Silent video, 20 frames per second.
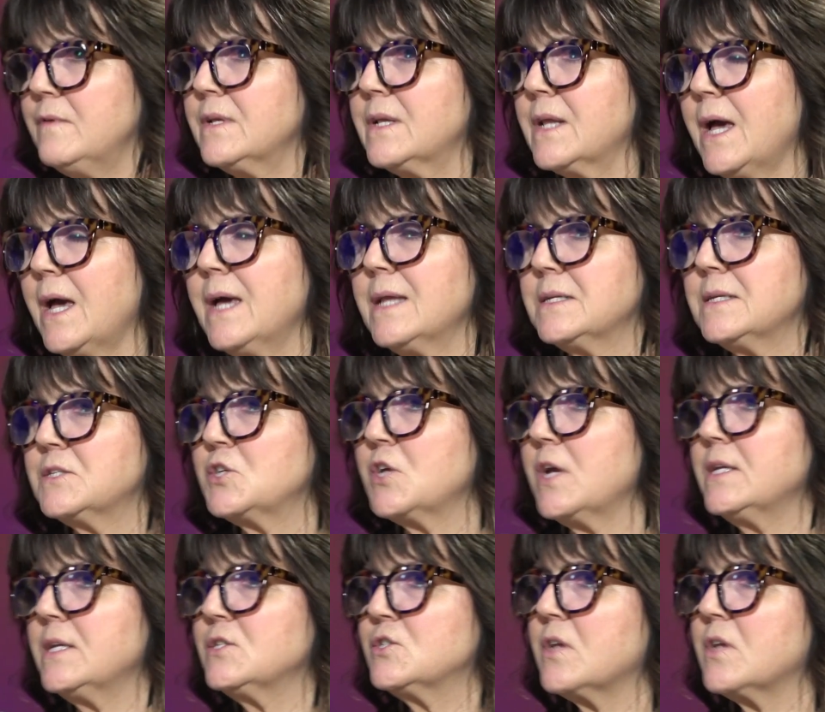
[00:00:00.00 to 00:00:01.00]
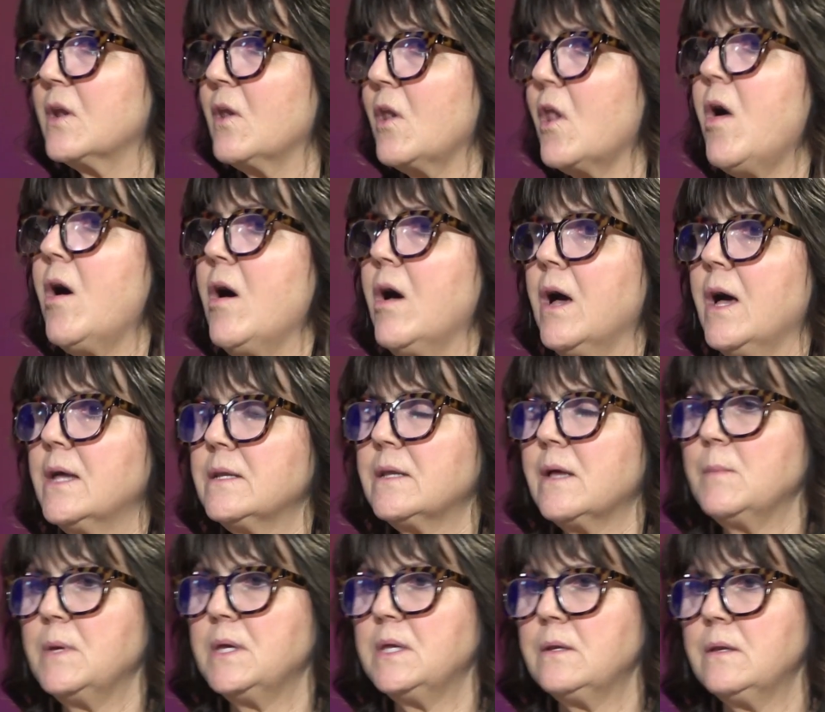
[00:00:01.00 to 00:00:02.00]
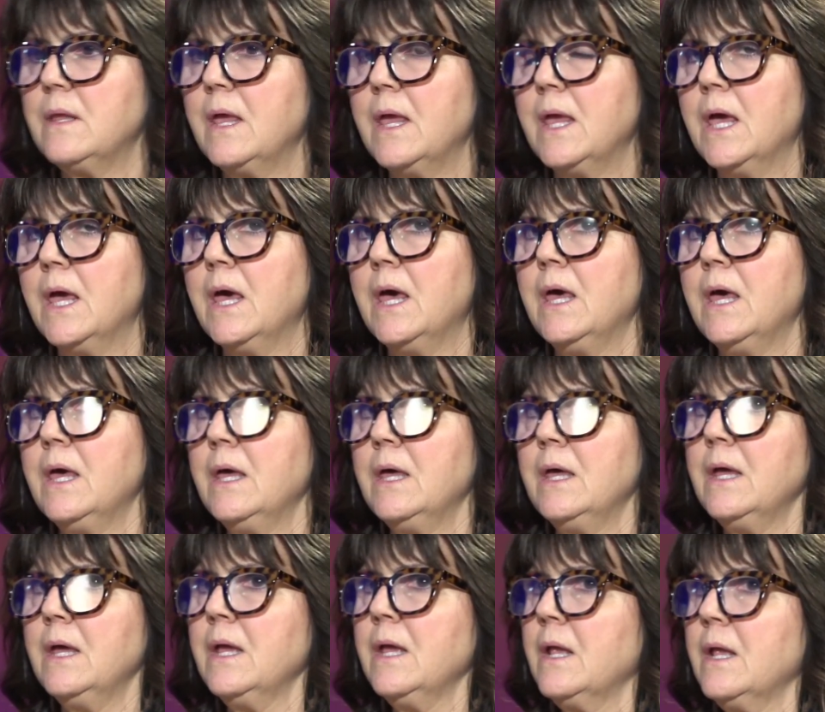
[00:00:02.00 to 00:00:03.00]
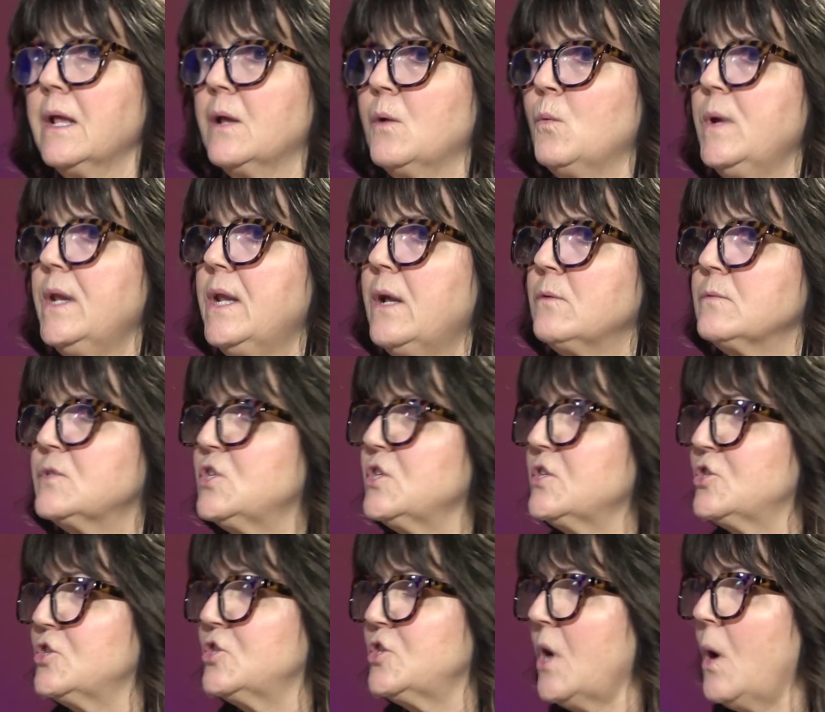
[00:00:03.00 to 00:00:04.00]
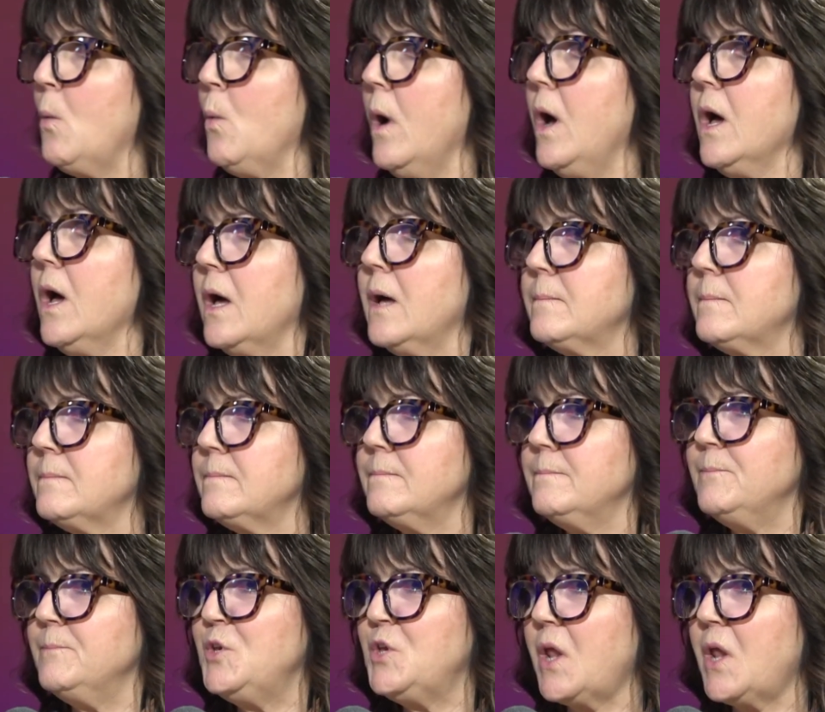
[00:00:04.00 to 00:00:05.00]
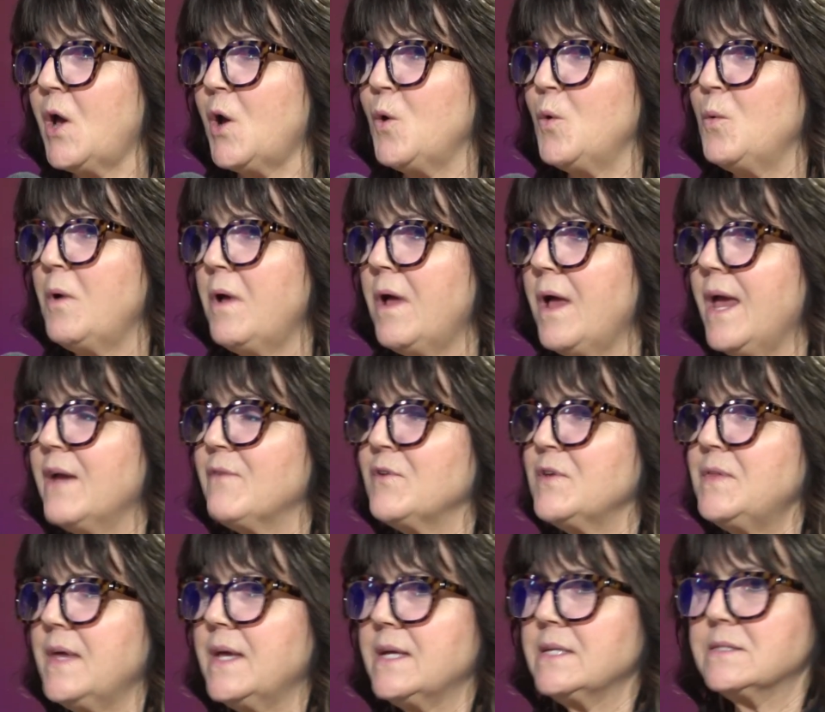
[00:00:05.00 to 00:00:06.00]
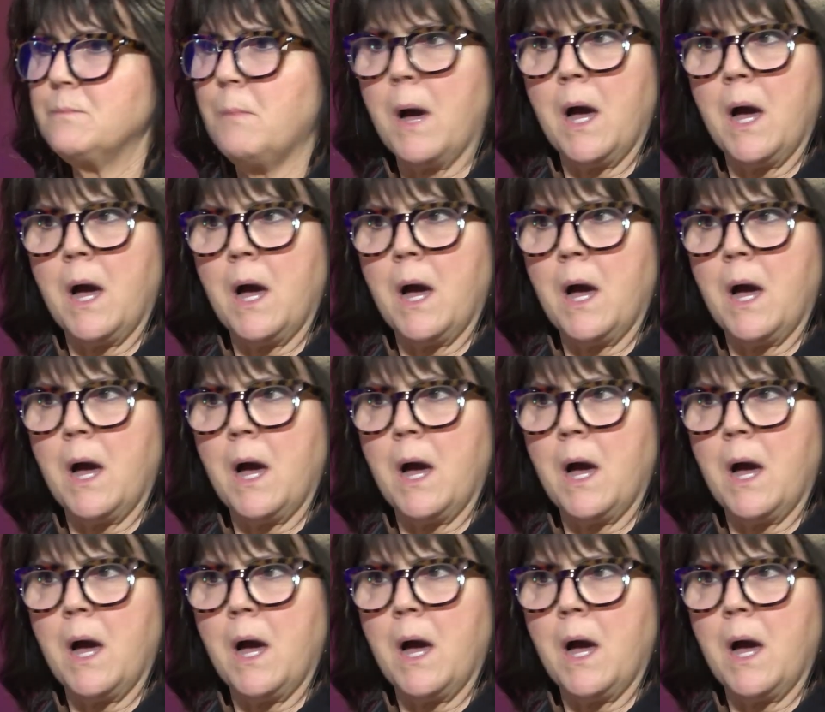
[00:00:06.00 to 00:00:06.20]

kind of changed a lot. I mean, we don't just show up. You know, everything's by